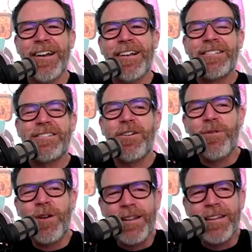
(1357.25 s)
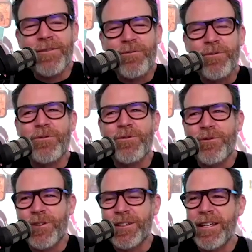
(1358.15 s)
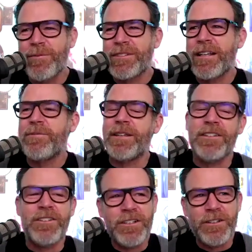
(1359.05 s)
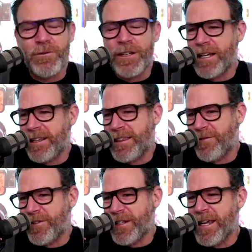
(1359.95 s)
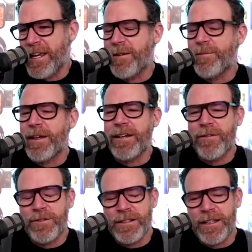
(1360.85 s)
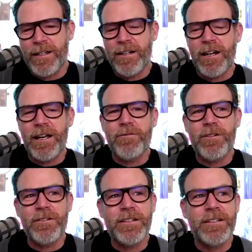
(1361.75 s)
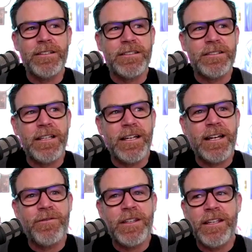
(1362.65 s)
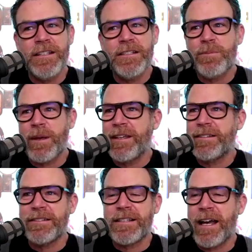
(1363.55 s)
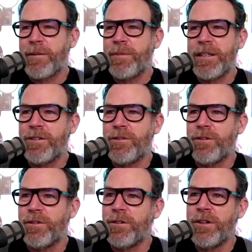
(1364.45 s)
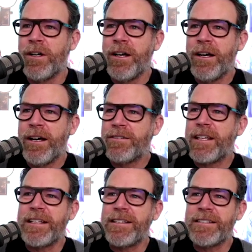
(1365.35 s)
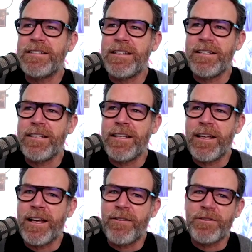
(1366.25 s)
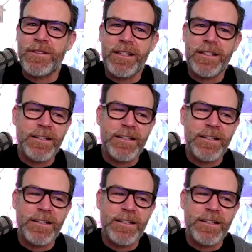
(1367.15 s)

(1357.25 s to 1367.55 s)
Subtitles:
so when Vadim said to me, we got to think of a name. And I was like, all right, well, it's NFT space. It's got to be cool. I was like, I was like,